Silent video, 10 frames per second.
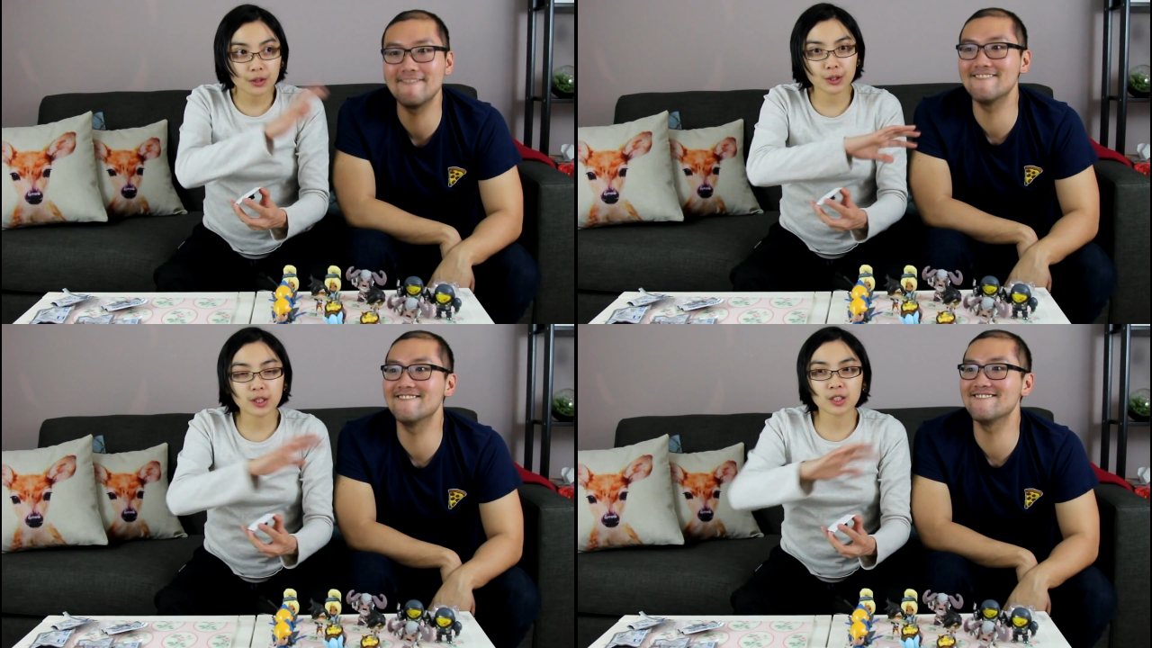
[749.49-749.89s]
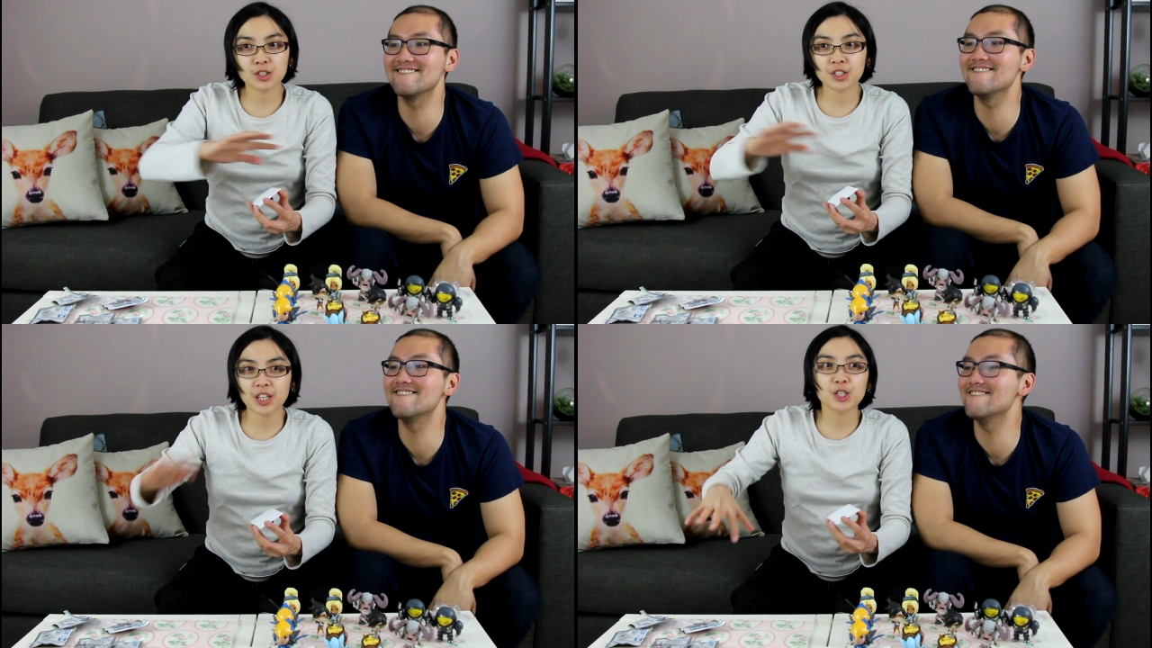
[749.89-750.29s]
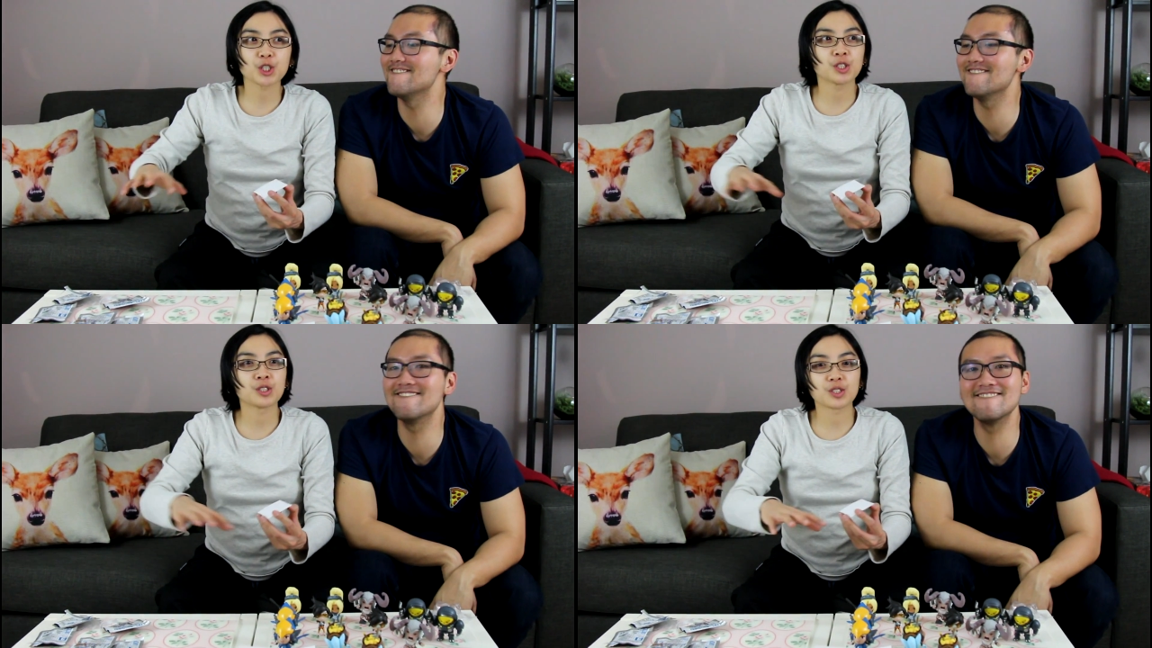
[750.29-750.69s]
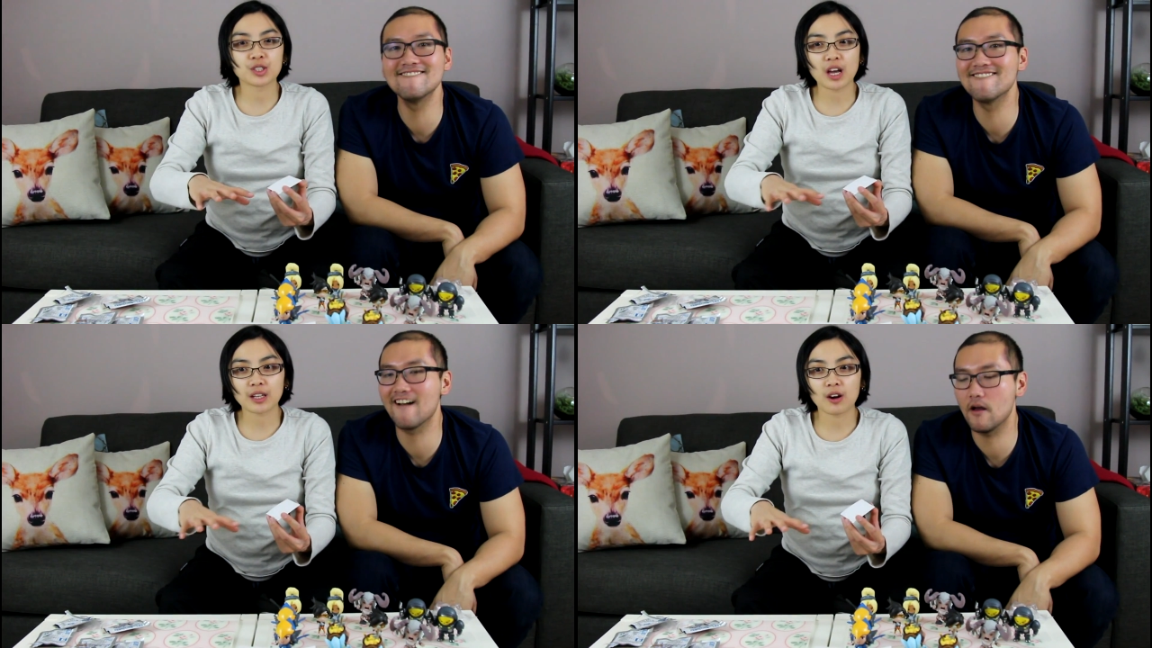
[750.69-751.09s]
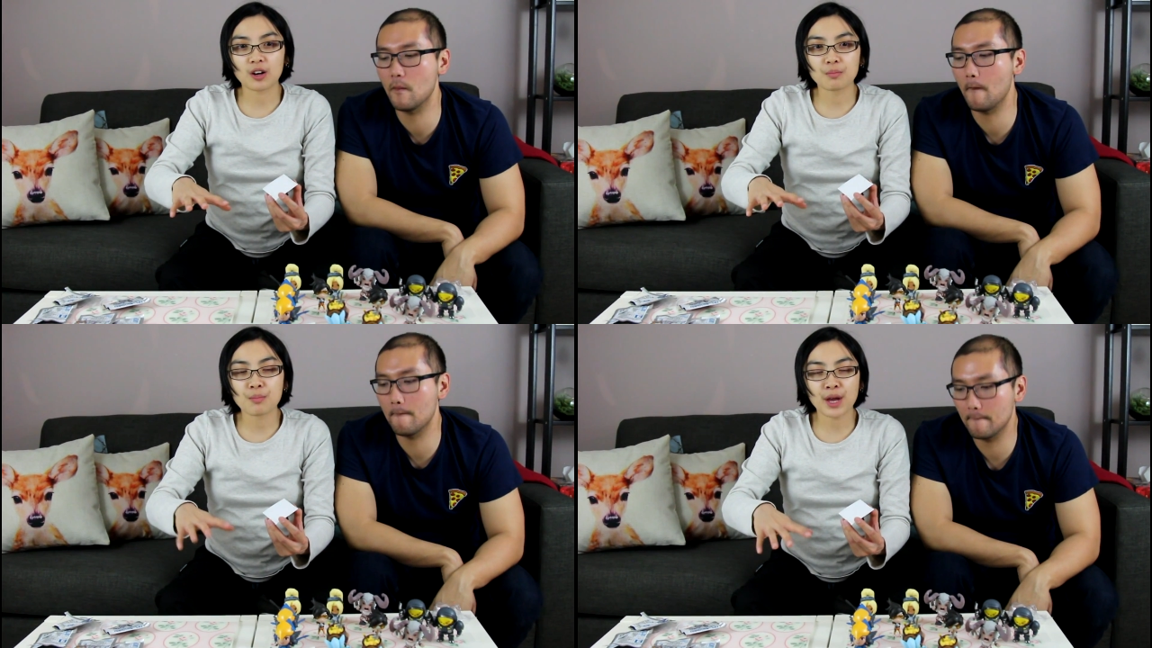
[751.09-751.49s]
Speaker 1: there are stations that
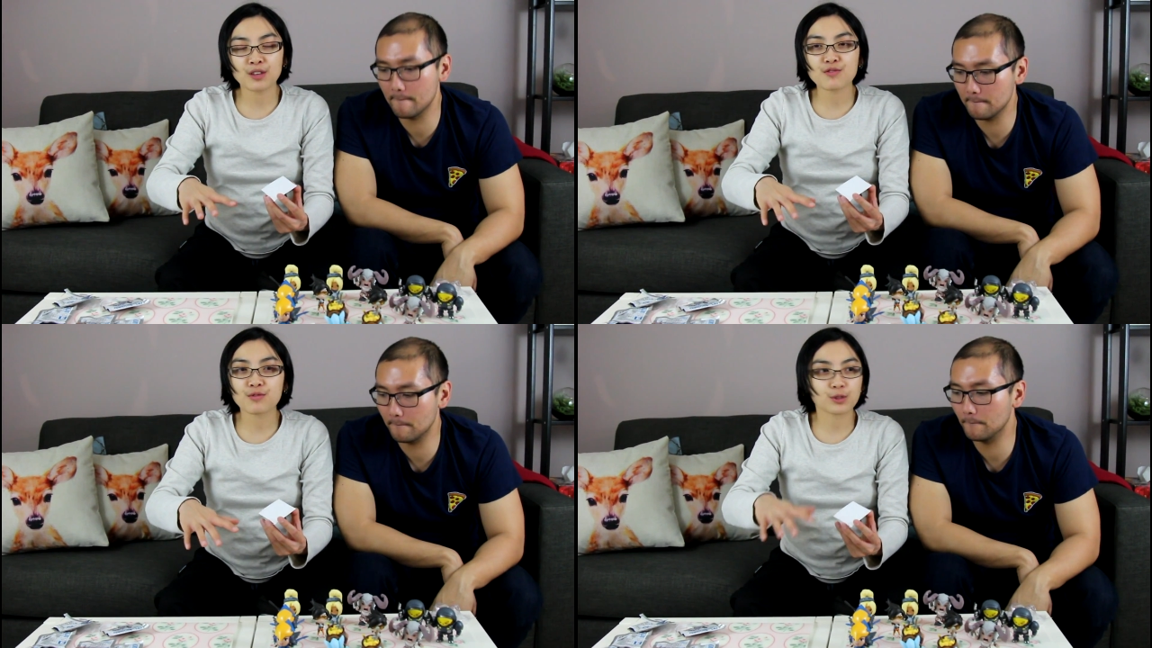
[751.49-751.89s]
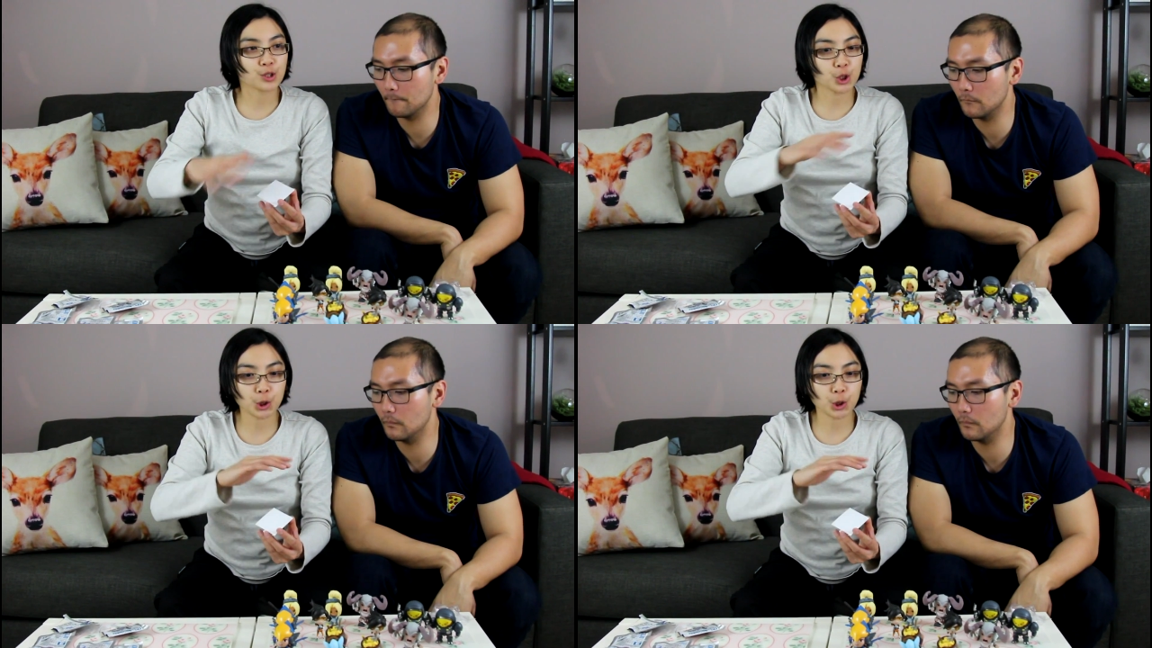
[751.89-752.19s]
are meant for